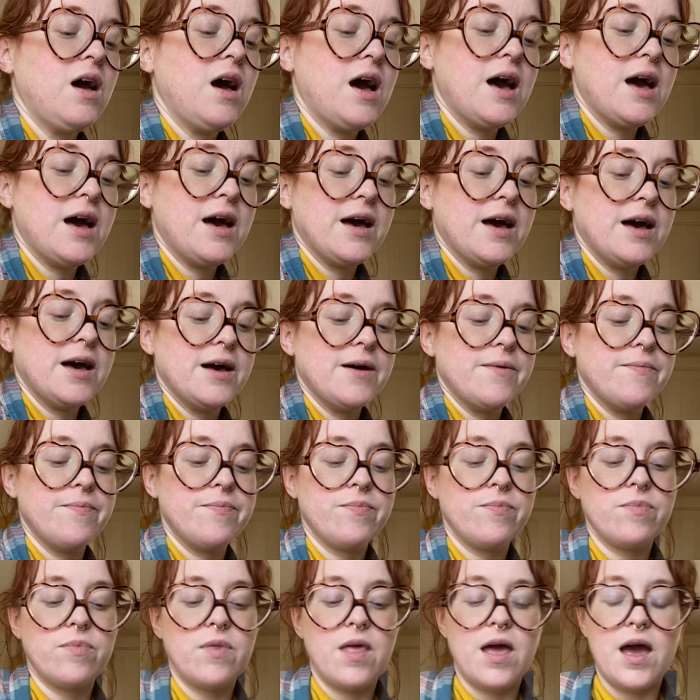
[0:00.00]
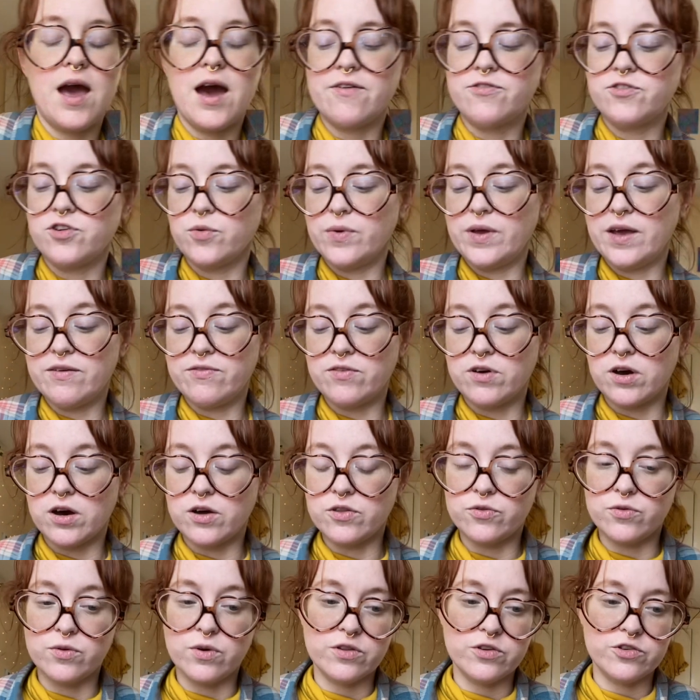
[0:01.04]
Um, after we have gone
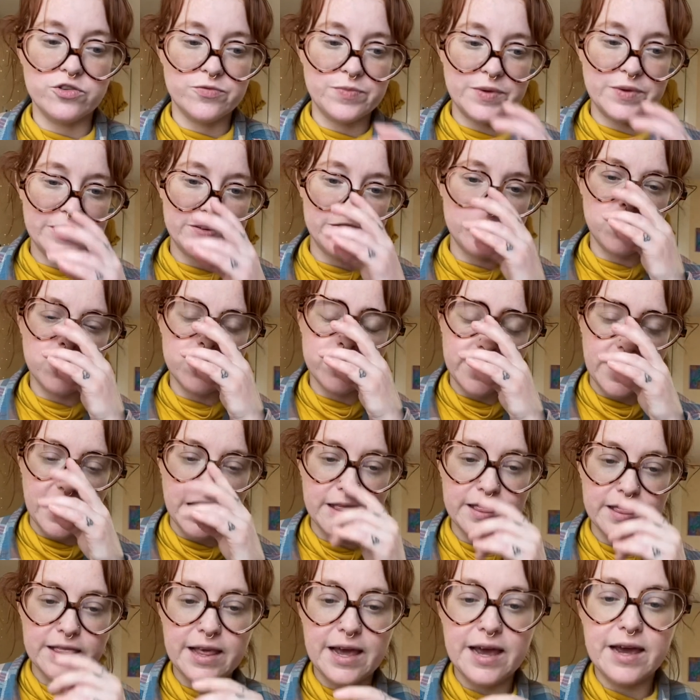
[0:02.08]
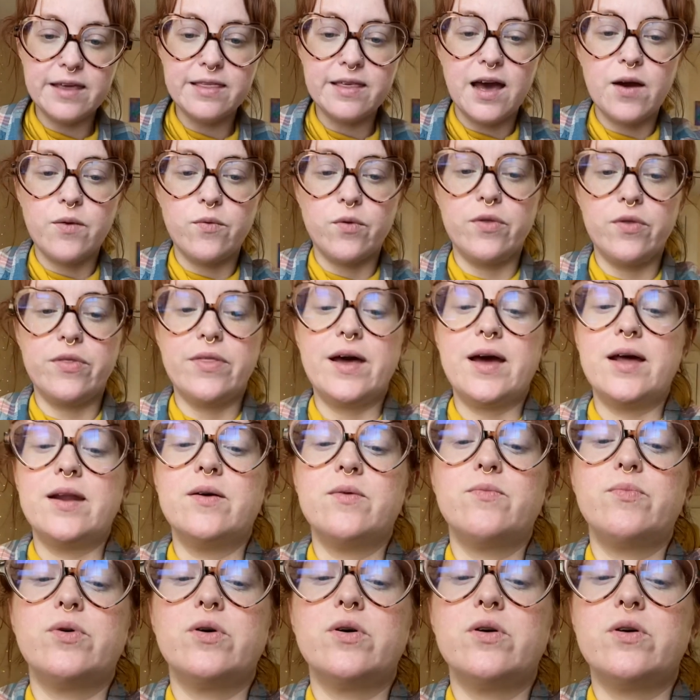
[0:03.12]
through all those messages at length, I will
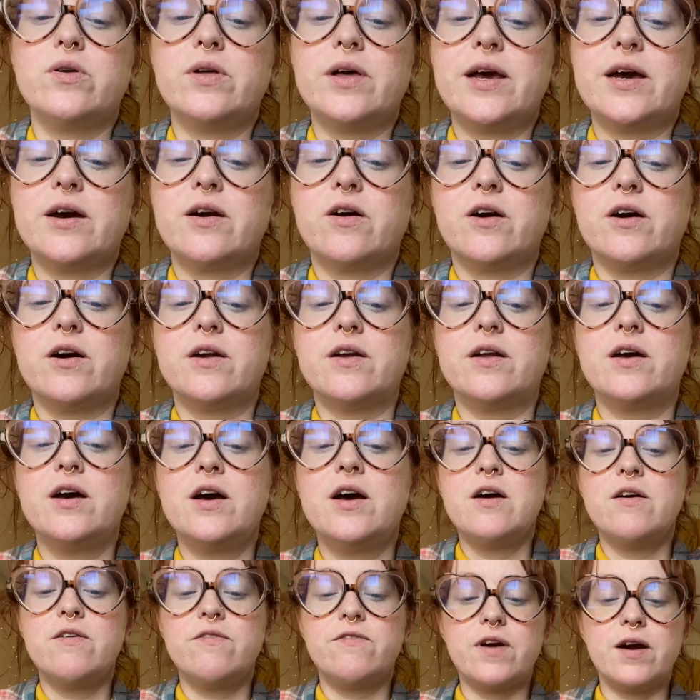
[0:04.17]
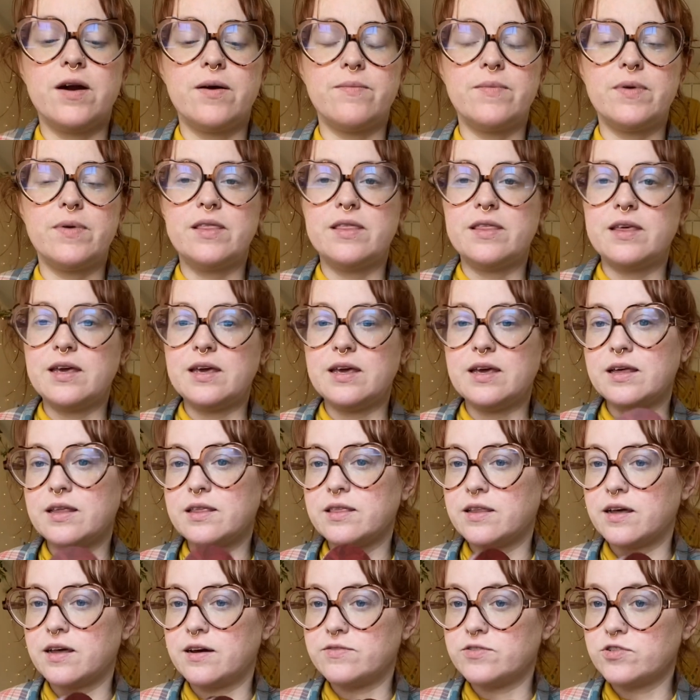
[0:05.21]
then pull a card from the
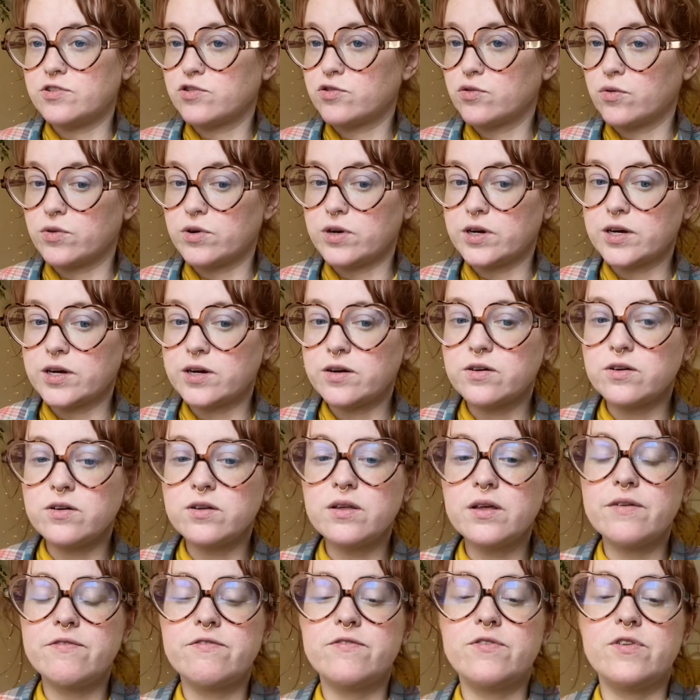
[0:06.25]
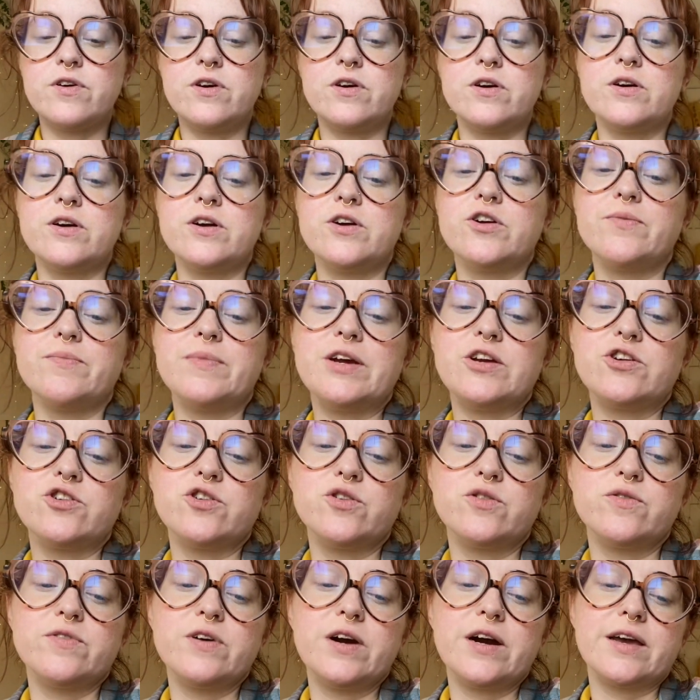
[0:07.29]
Lover's Oracle for your major
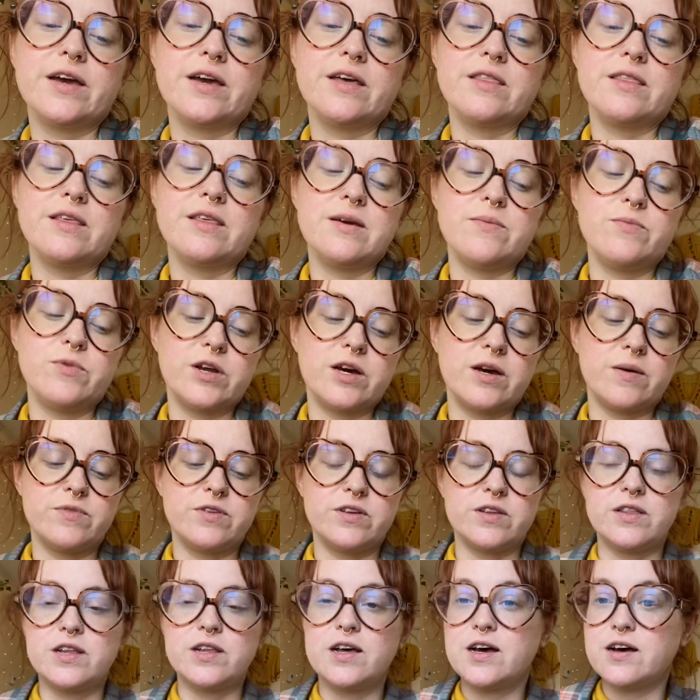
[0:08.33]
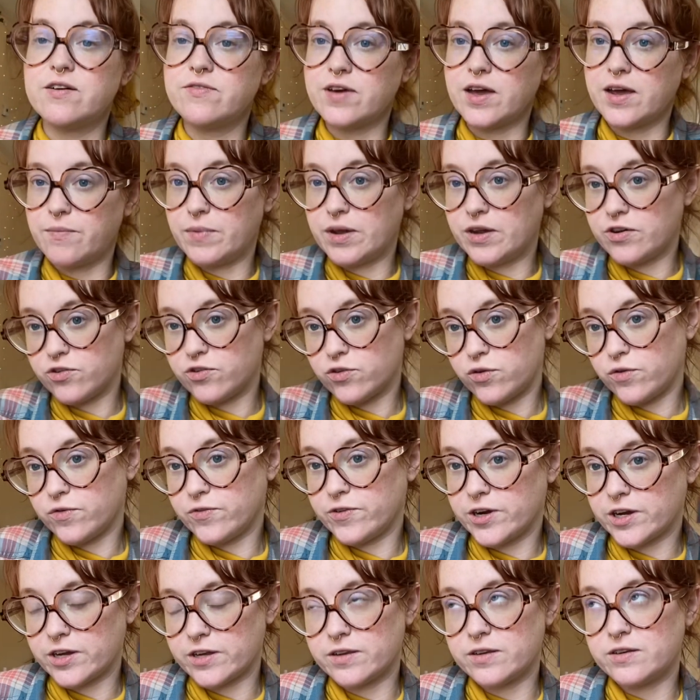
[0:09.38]
overarching theme when it comes to love and major
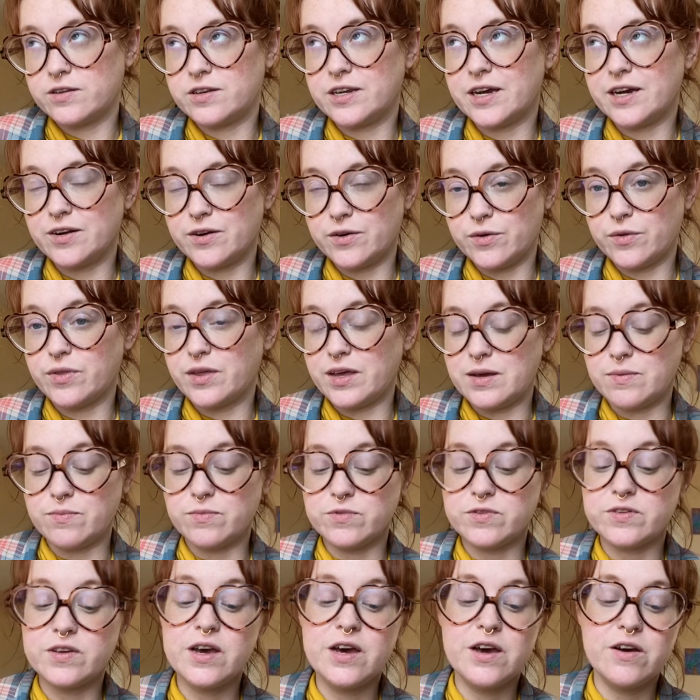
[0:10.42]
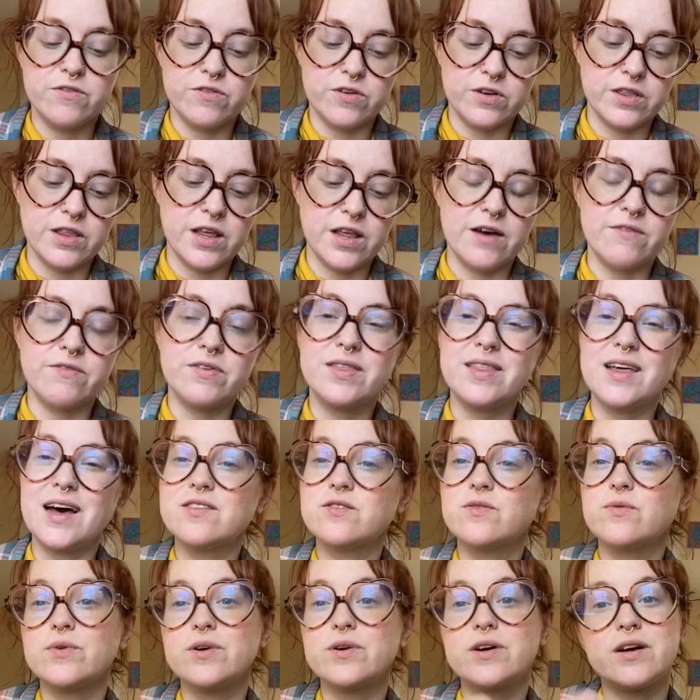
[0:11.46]
overarching tarot themes for love.
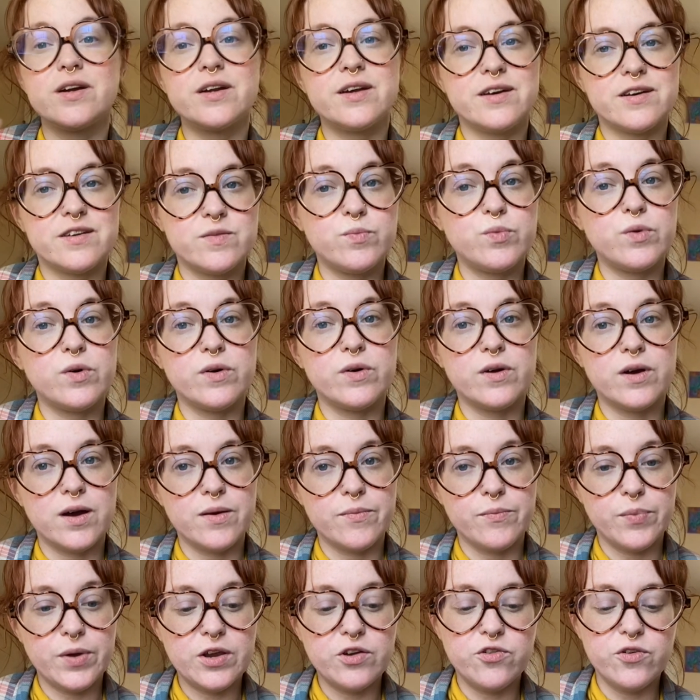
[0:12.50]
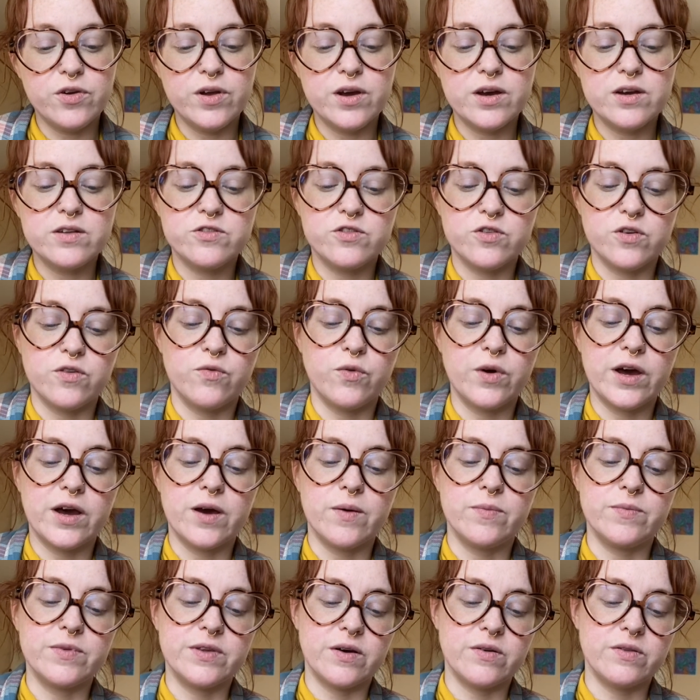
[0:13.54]
That's what we're going to explore on Patreon. So if what
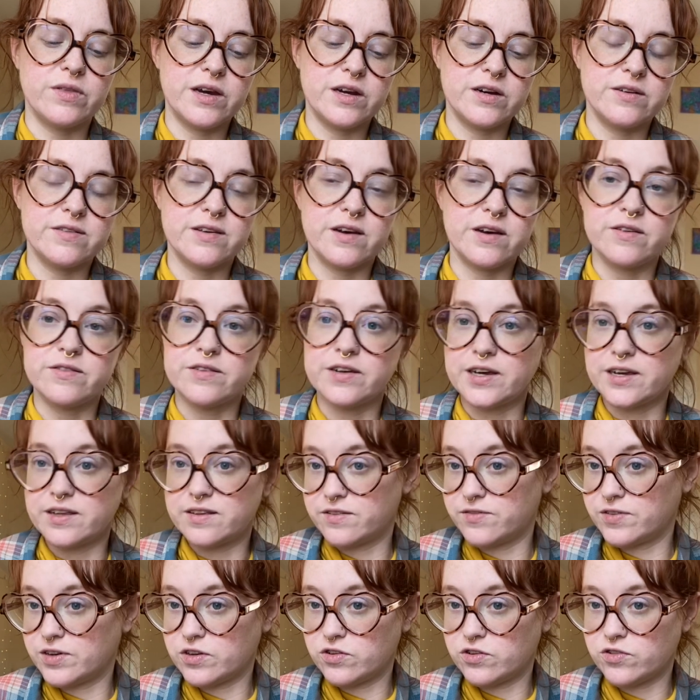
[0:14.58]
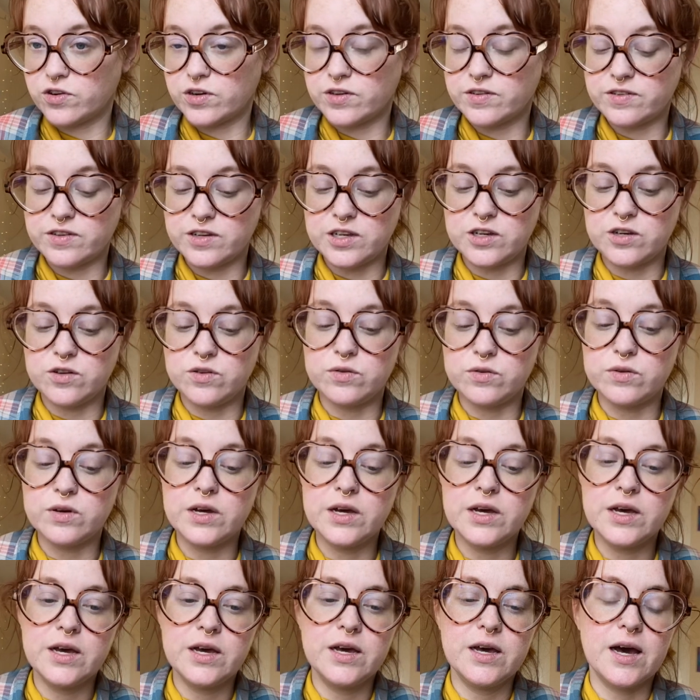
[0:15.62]
comes out there sounds like it's of interest to you,
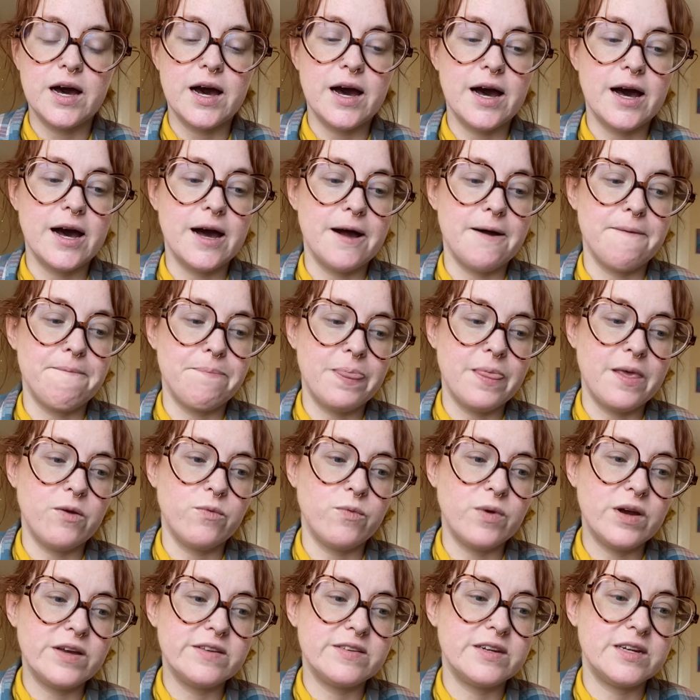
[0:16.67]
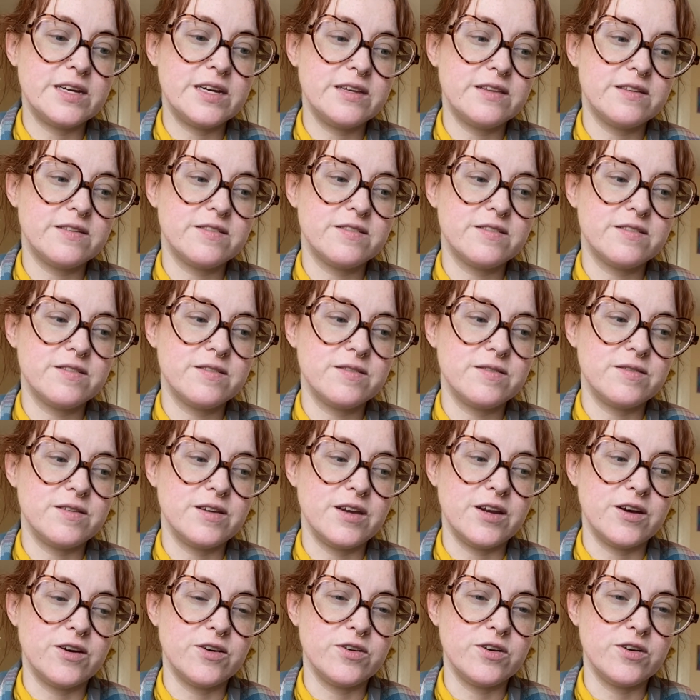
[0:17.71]
um, it resonates,
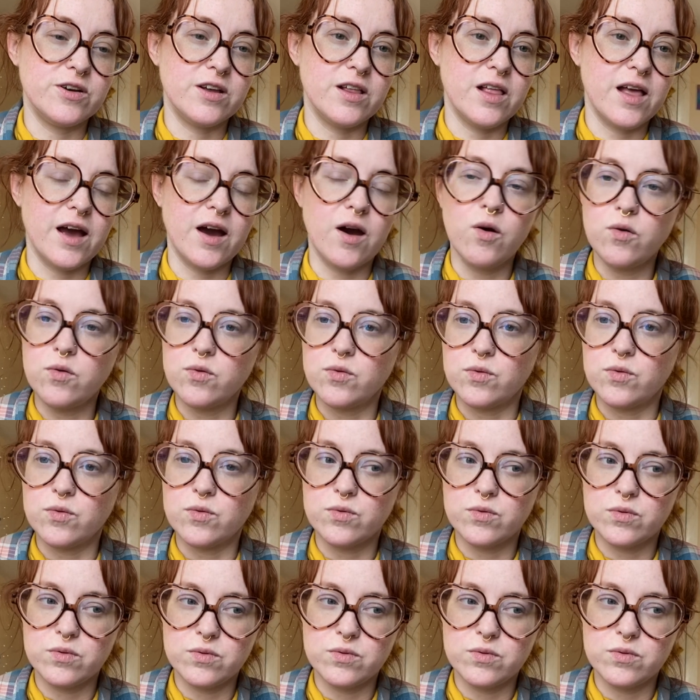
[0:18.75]
you know, you're like, oh,